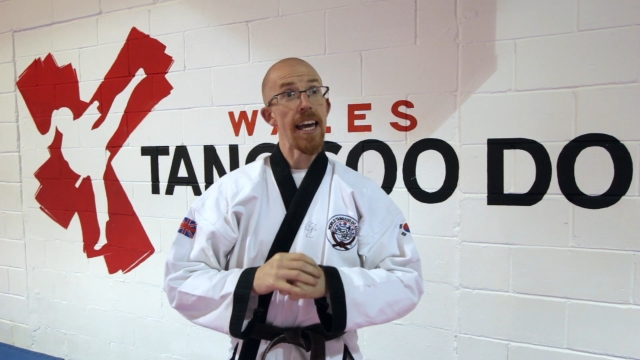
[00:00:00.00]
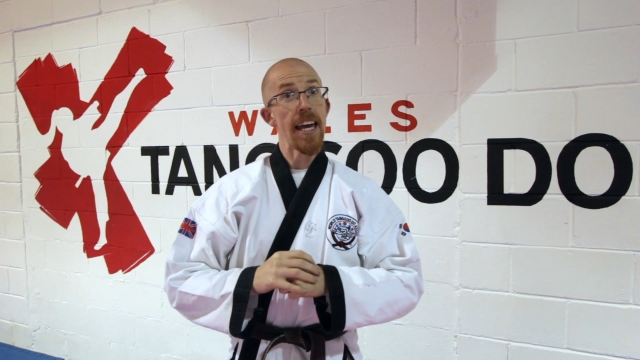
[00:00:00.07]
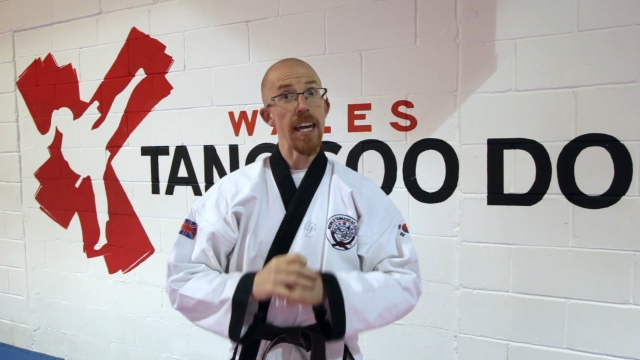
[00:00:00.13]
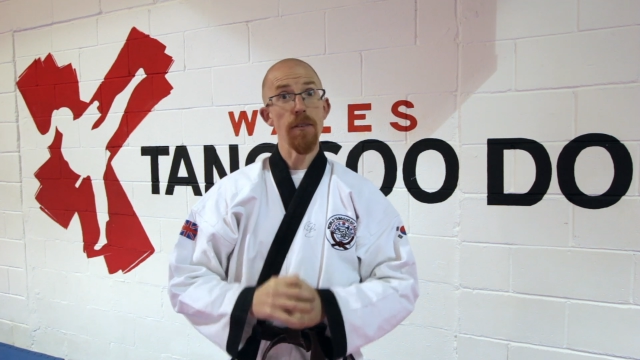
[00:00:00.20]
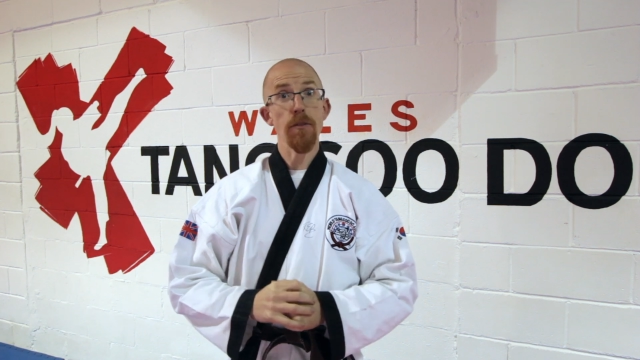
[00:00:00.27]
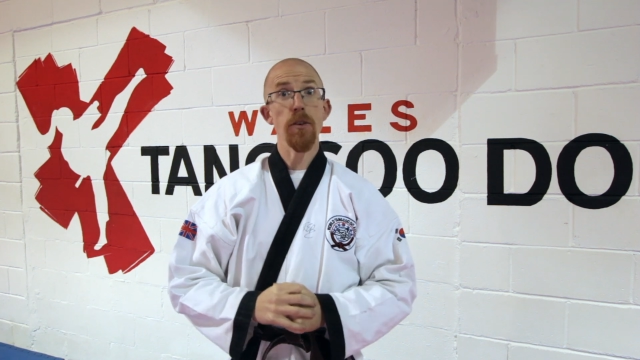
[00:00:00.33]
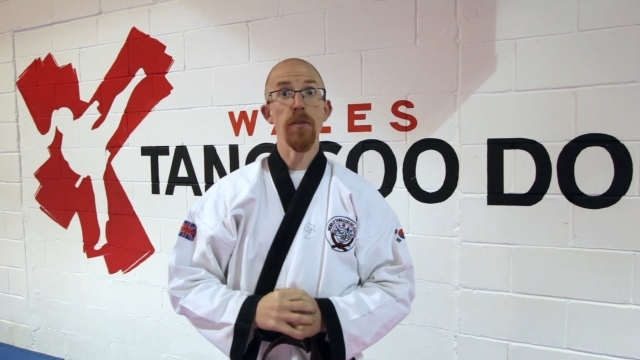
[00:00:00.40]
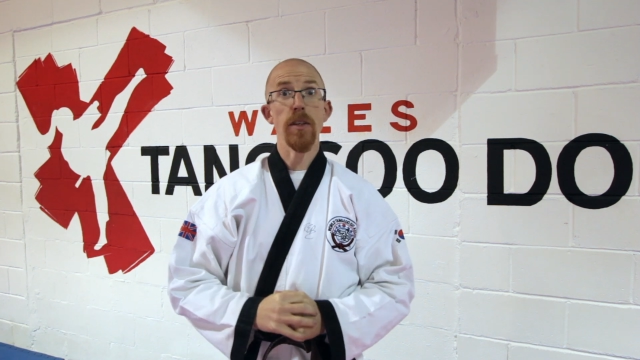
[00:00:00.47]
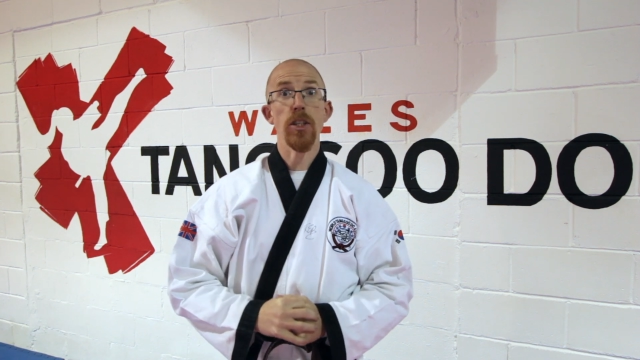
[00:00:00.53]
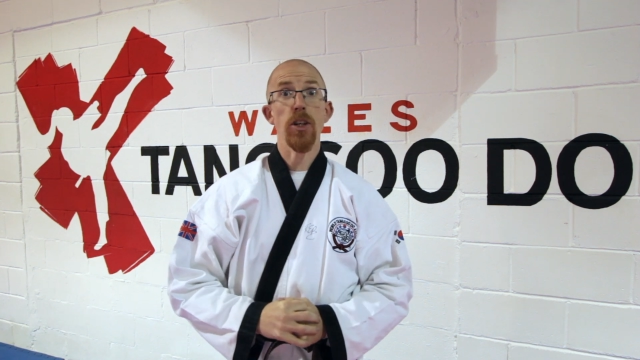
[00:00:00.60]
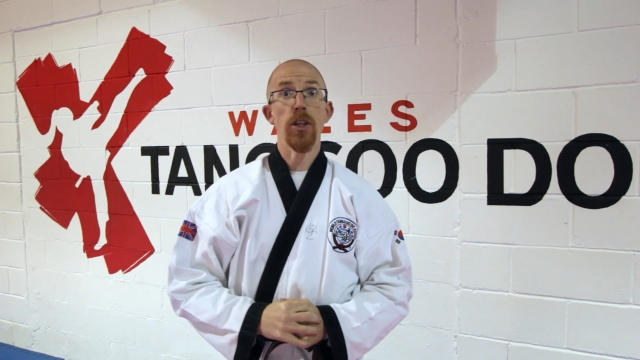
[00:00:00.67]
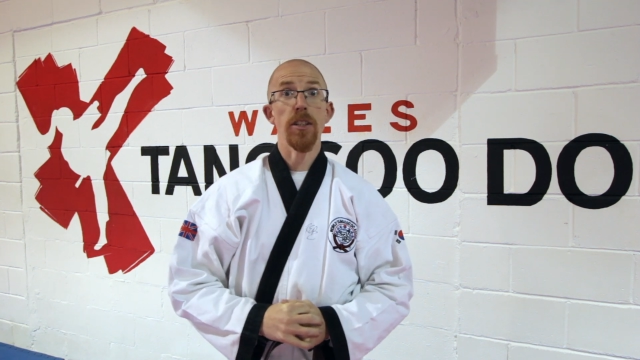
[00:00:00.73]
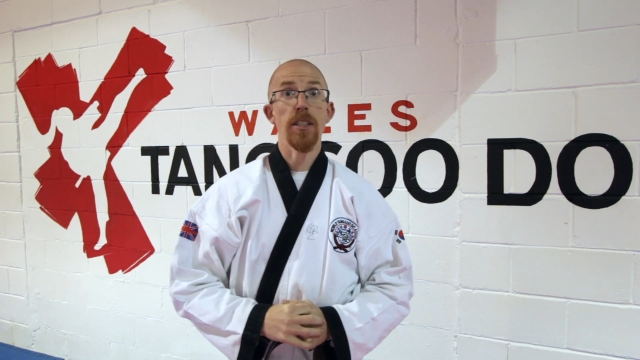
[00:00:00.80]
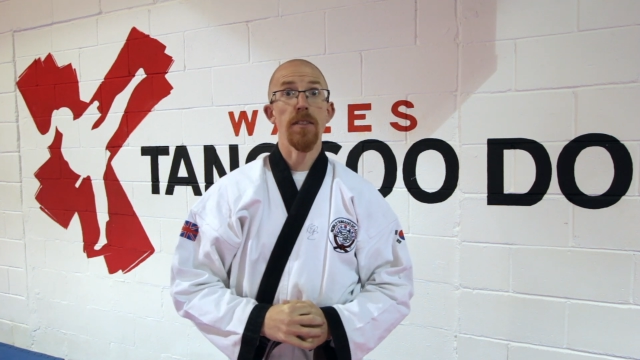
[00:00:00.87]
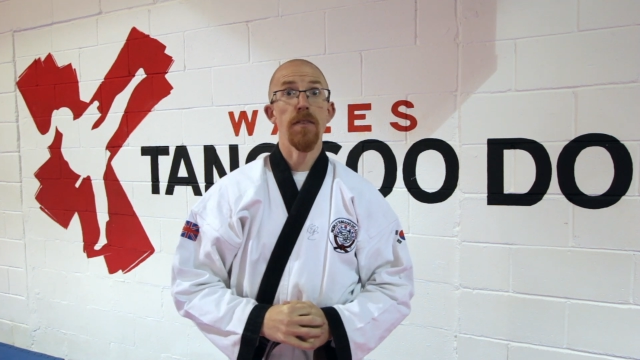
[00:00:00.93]
If you've
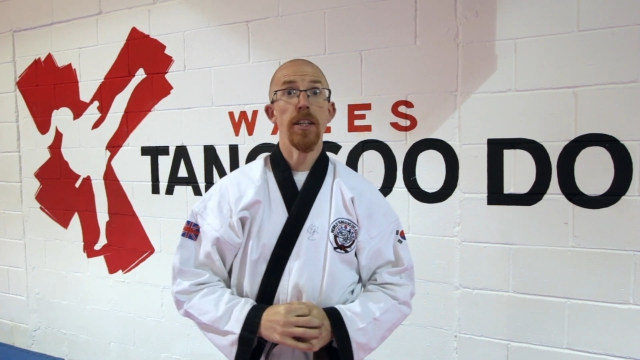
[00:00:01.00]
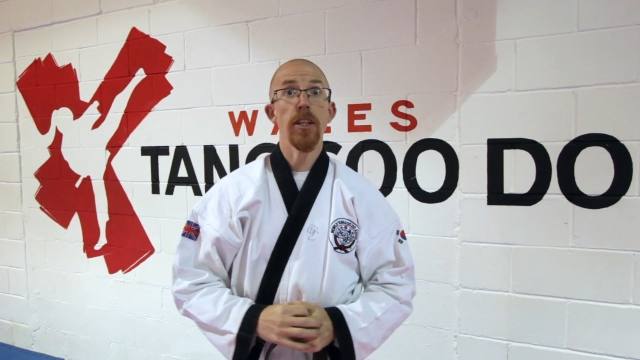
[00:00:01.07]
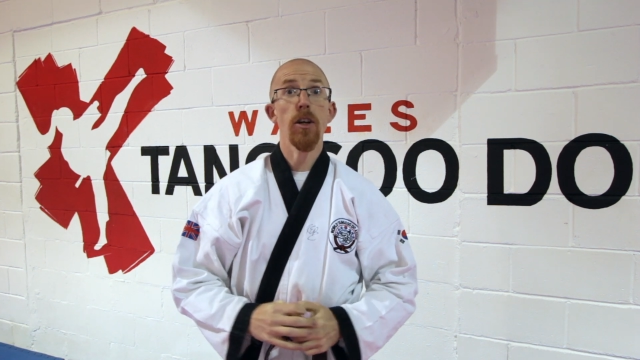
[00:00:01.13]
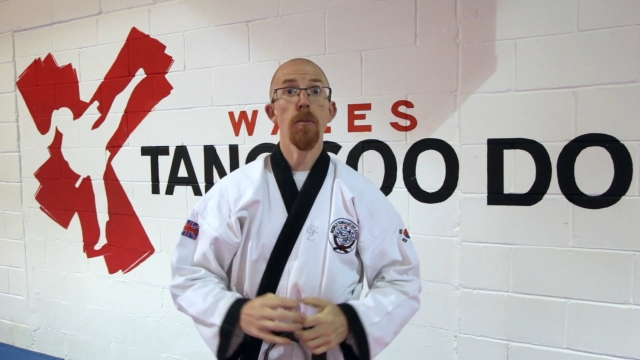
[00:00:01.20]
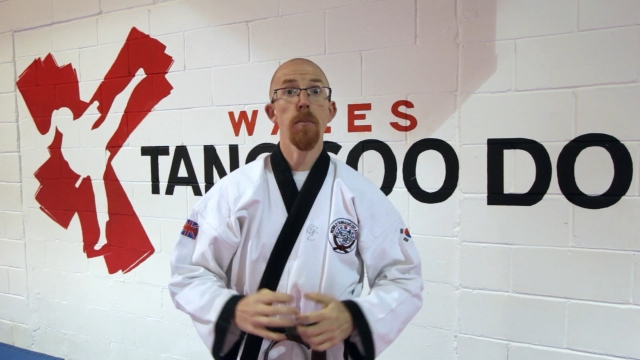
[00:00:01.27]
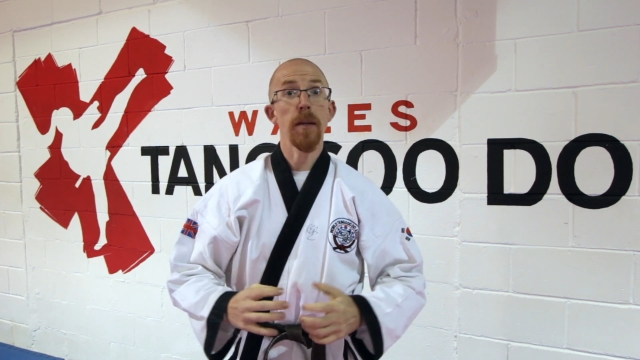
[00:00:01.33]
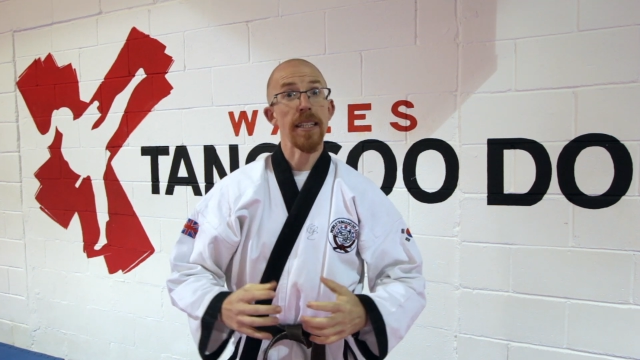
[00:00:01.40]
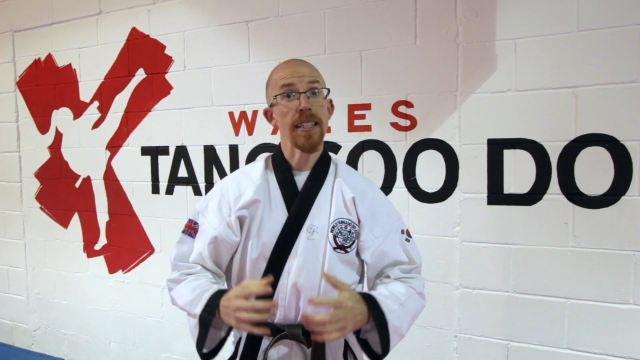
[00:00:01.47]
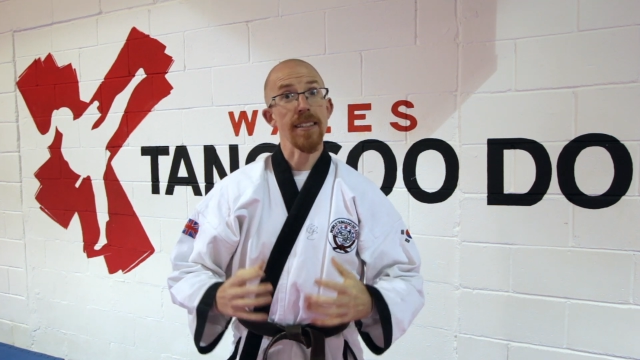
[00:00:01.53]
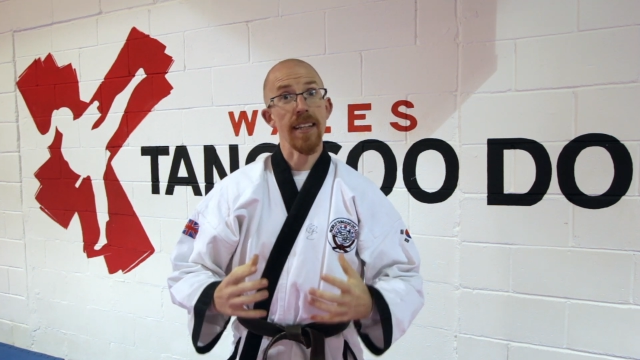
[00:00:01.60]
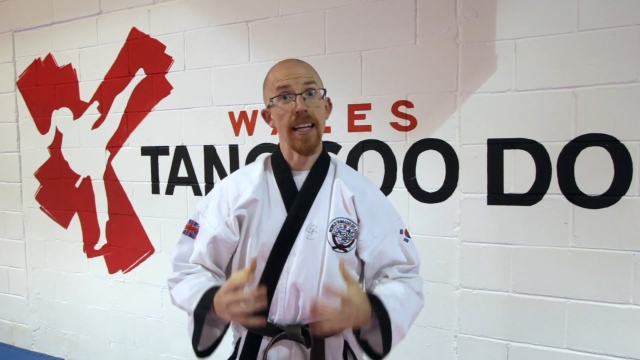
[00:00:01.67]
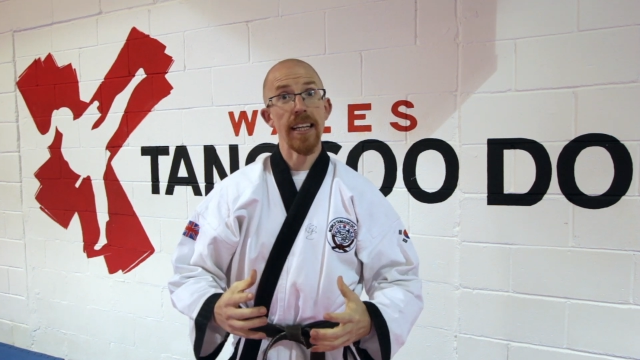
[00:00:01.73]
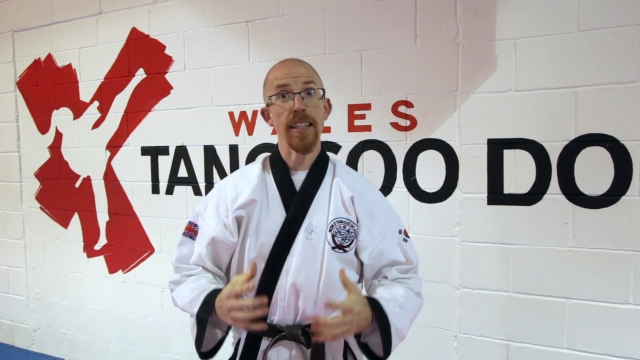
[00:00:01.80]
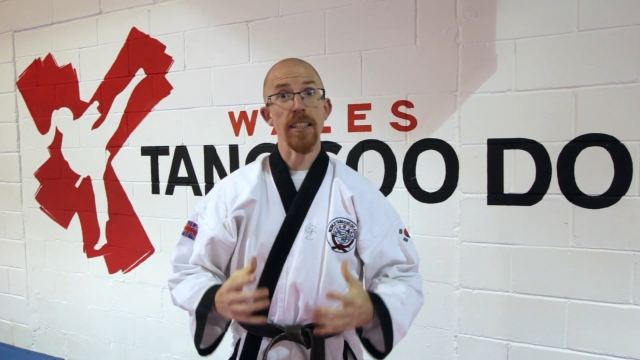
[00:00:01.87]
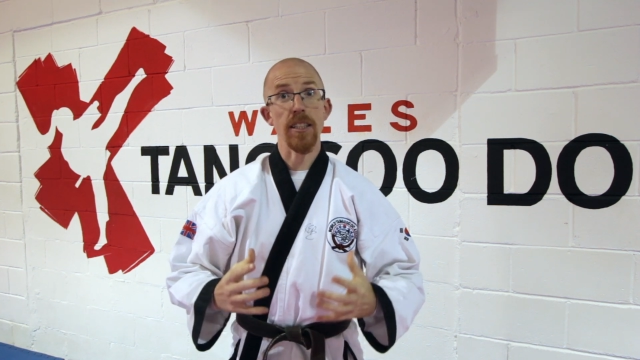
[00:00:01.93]
enjoyed this video, please
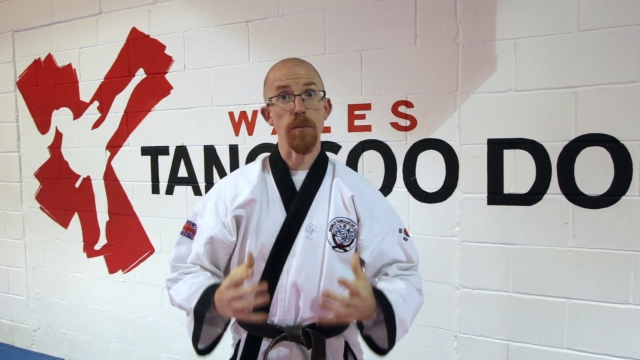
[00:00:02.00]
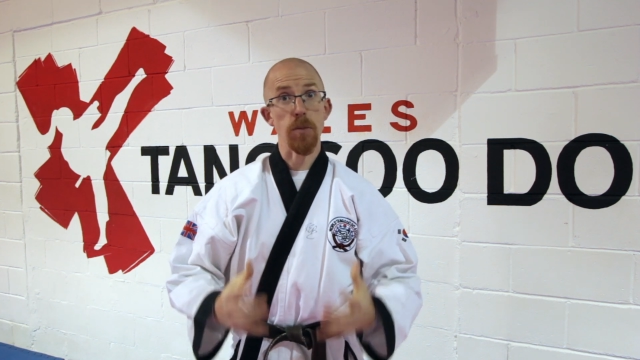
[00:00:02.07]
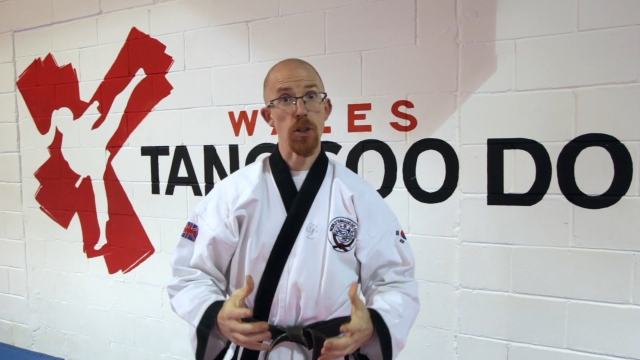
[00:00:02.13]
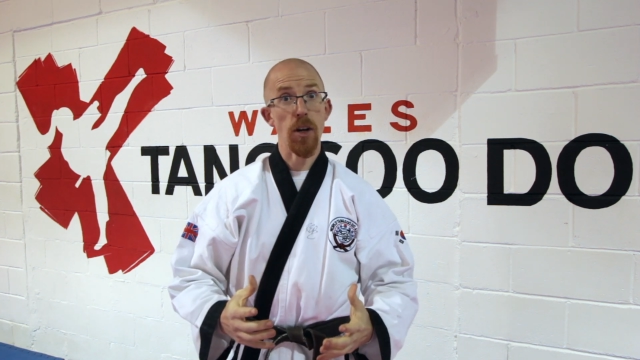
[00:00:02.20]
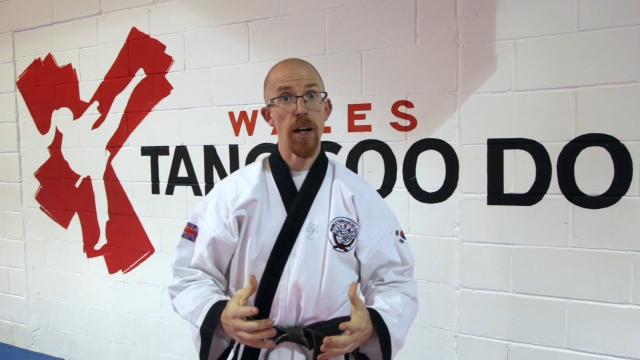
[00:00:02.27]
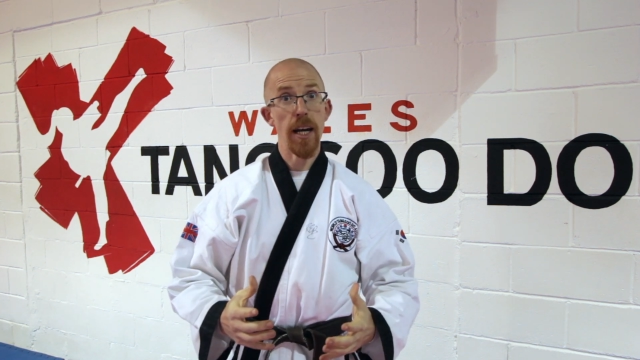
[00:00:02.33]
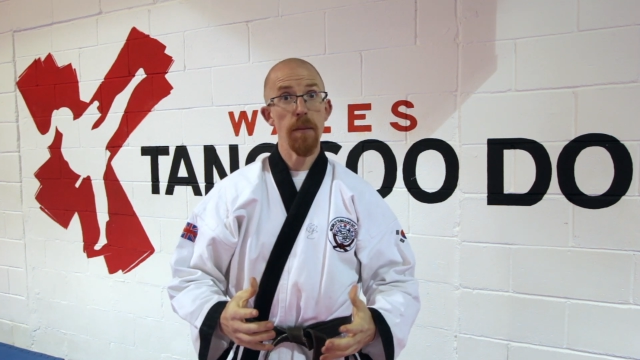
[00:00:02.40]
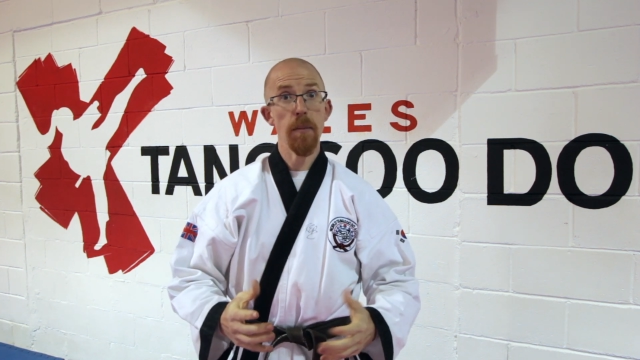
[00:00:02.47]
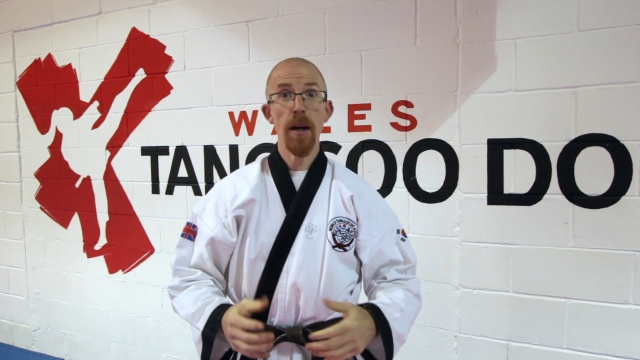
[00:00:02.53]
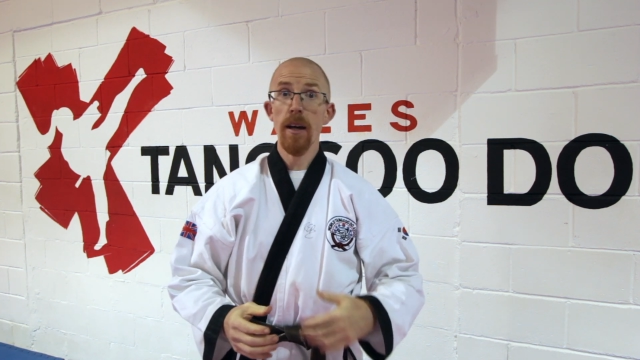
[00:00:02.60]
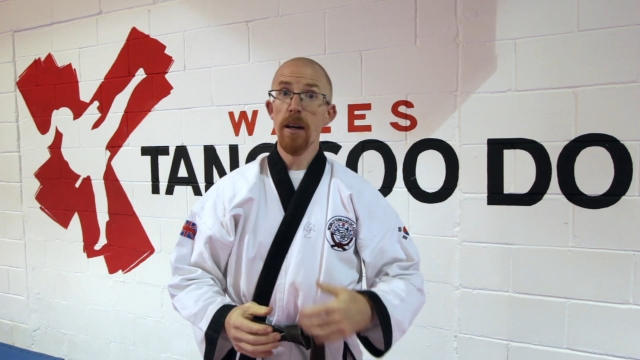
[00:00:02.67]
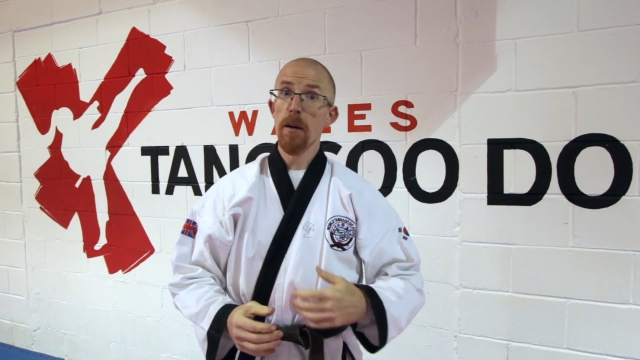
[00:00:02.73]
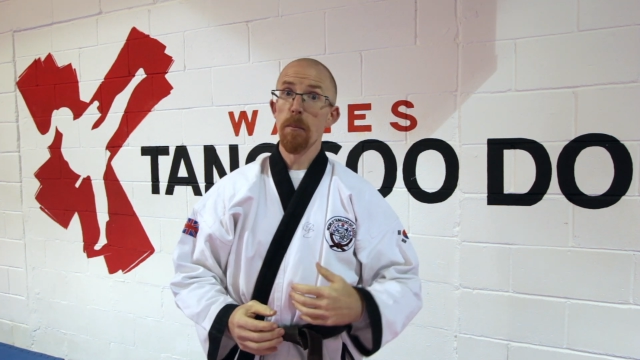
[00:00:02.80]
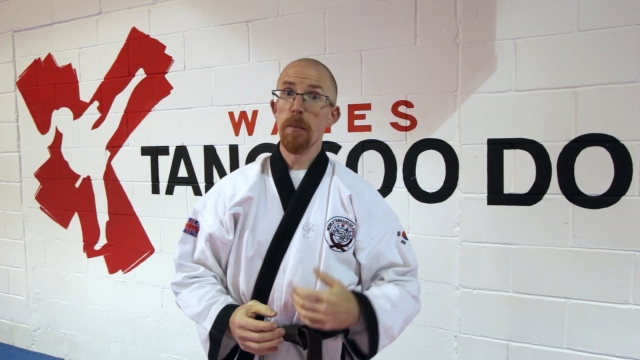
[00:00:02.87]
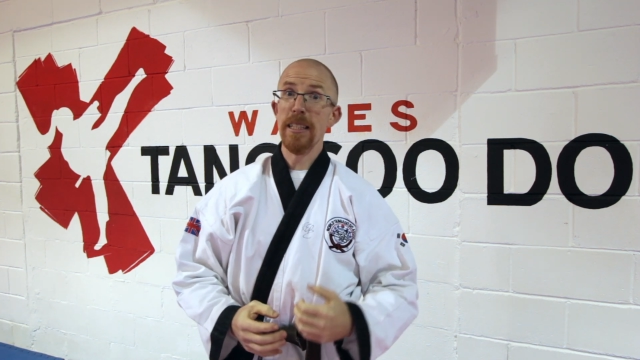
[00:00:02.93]
like and subscribe.